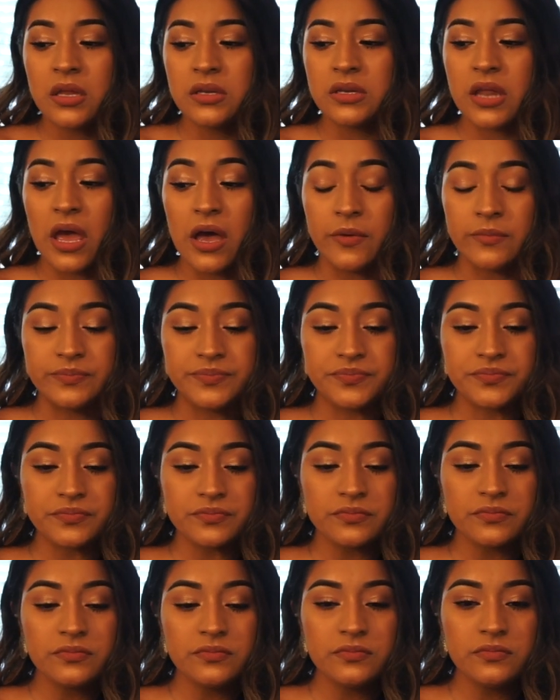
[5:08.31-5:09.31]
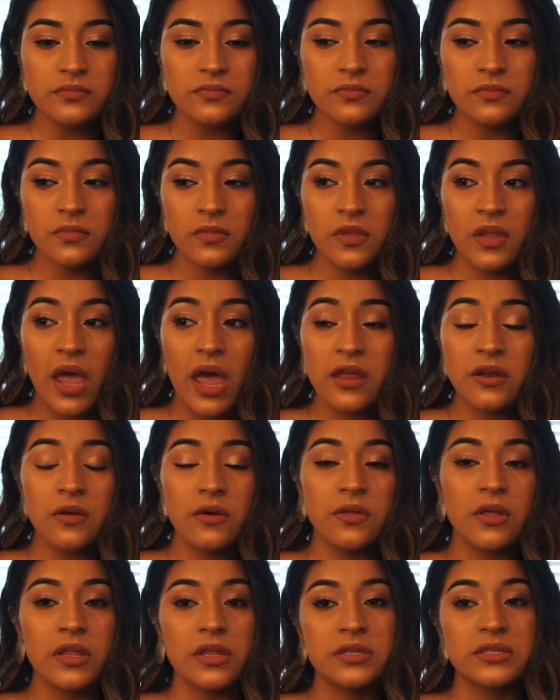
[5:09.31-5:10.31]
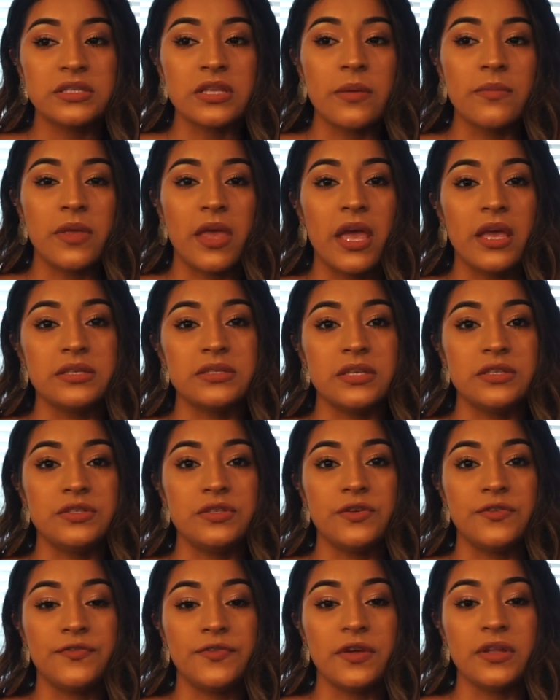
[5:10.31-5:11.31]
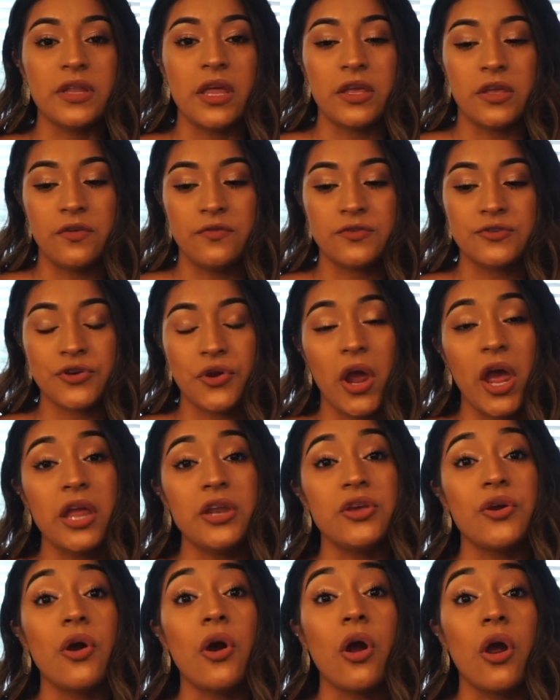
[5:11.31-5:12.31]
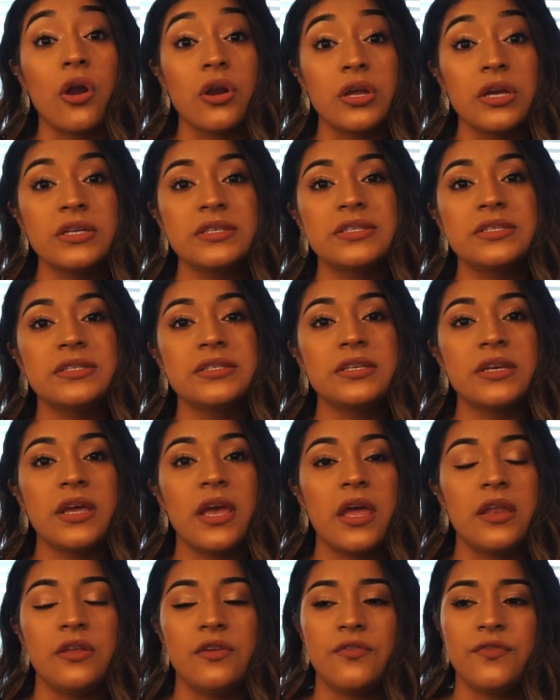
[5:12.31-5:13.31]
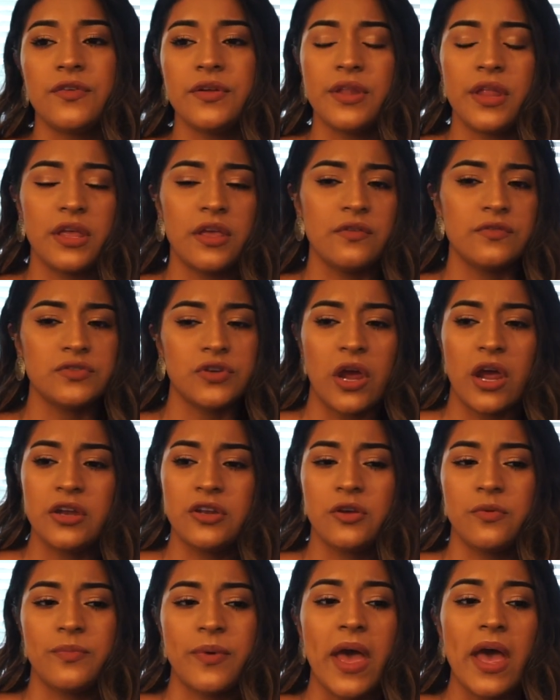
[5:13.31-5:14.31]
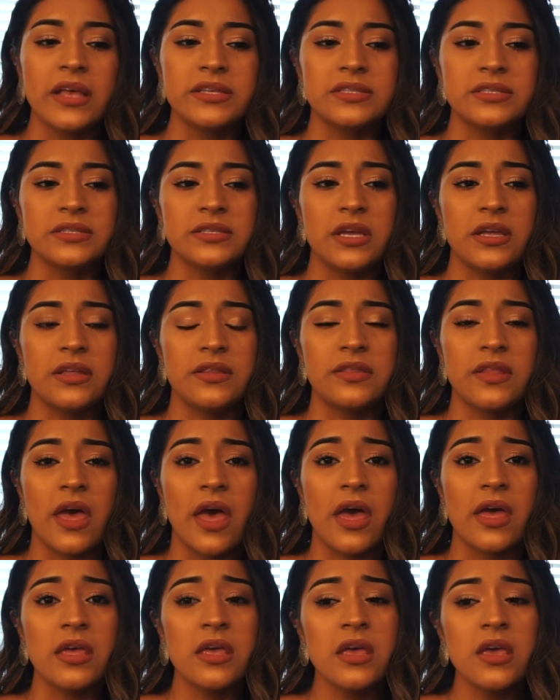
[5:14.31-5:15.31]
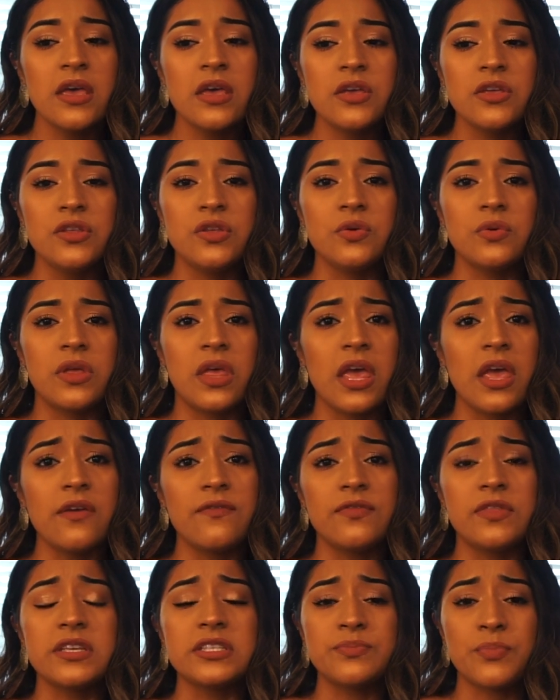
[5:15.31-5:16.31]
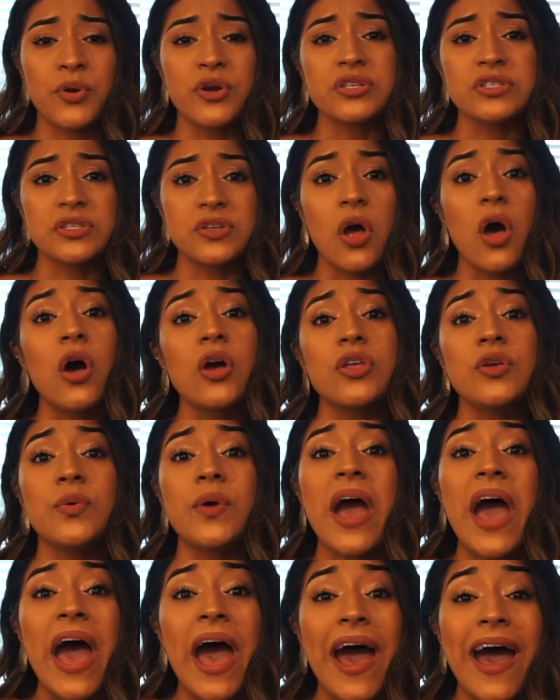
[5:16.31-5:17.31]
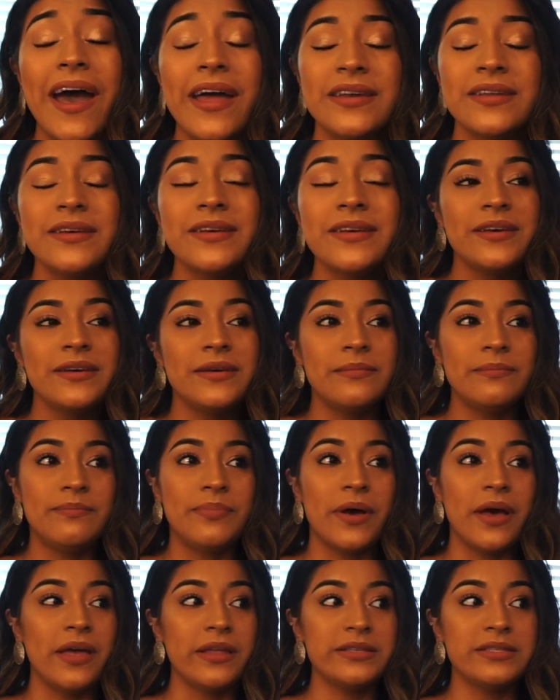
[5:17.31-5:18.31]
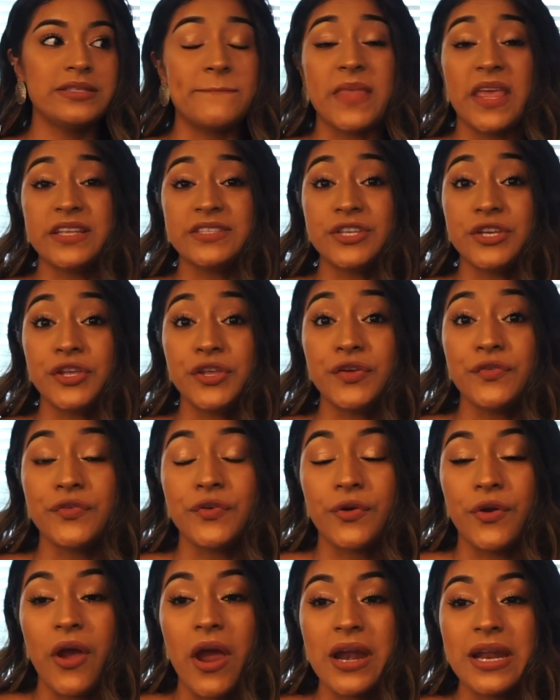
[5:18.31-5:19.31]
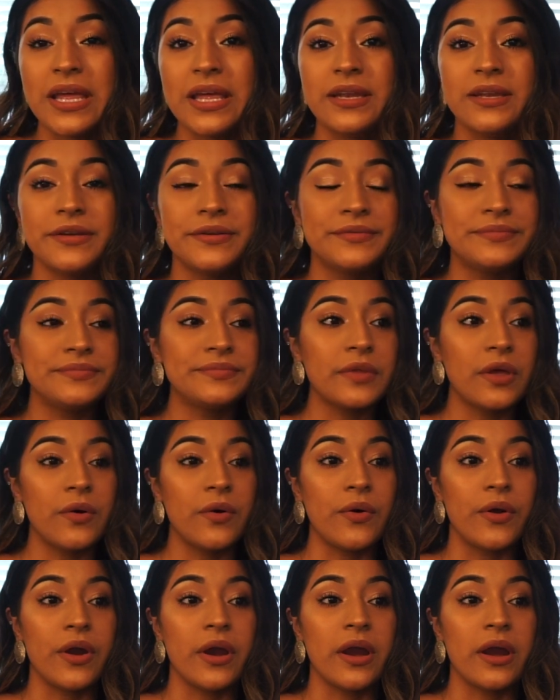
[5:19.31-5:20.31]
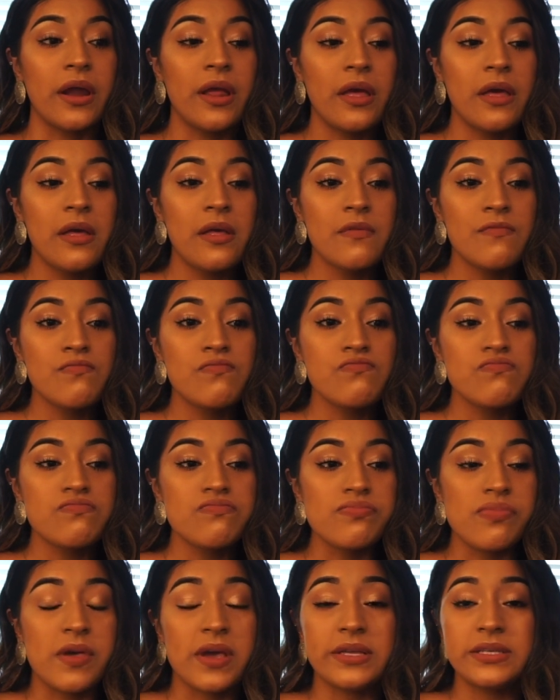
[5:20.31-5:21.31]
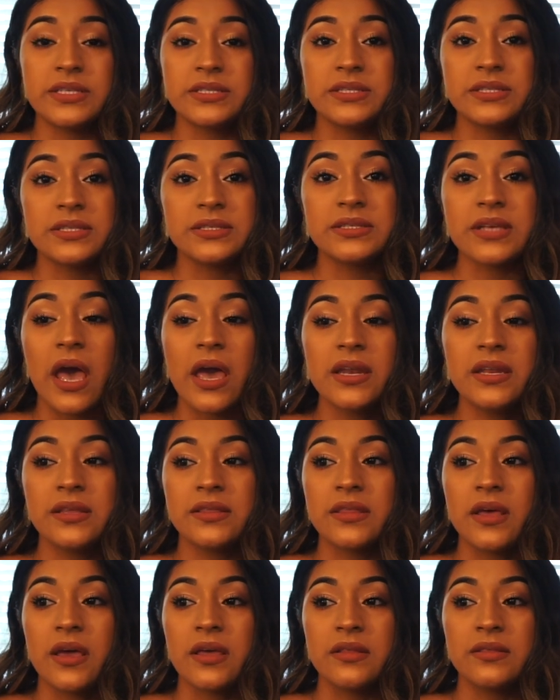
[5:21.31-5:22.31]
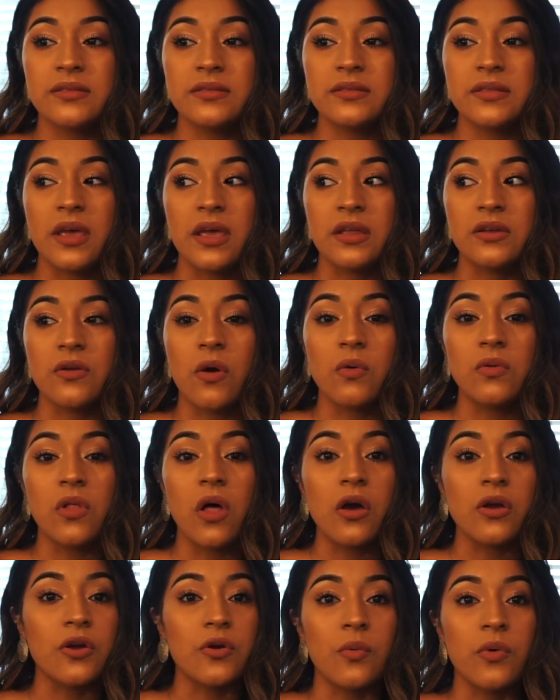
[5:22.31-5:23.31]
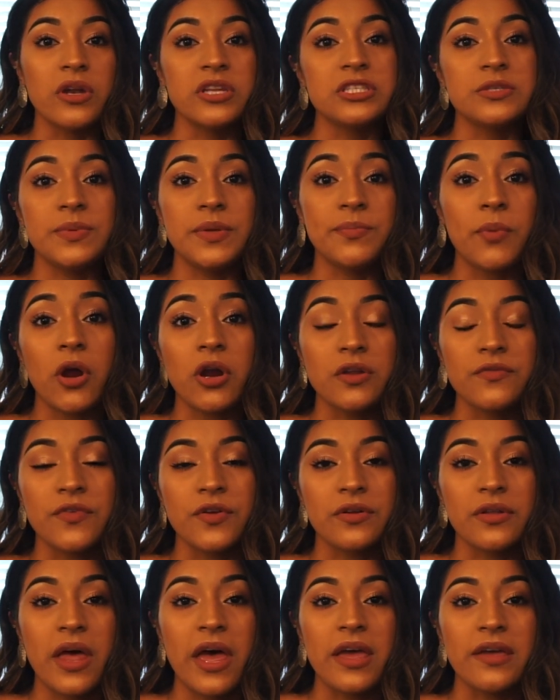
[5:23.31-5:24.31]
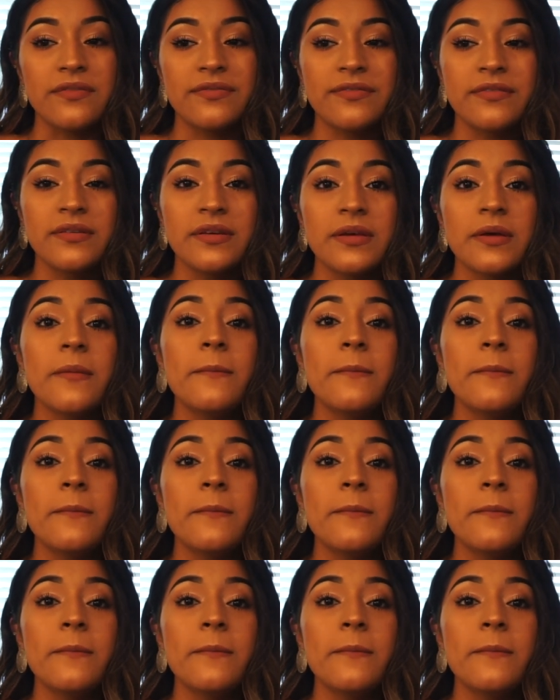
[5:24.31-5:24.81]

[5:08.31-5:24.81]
Now, I know that in some cases you feel like you've tried your hardest and you feel like you've tried your best and that you gave this person all you had, but they took you for granted, or they just decided that they no longer wanted to be part of your life.